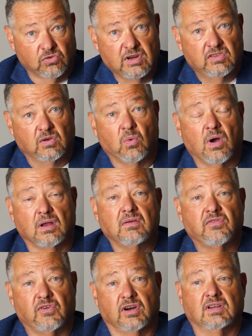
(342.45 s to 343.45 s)
recent one
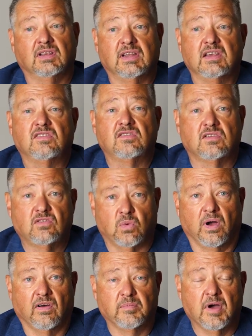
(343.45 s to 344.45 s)
for at least
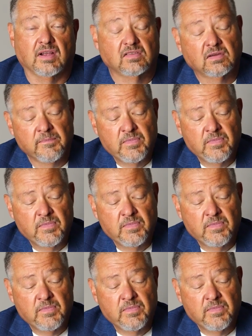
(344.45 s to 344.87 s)
12 months.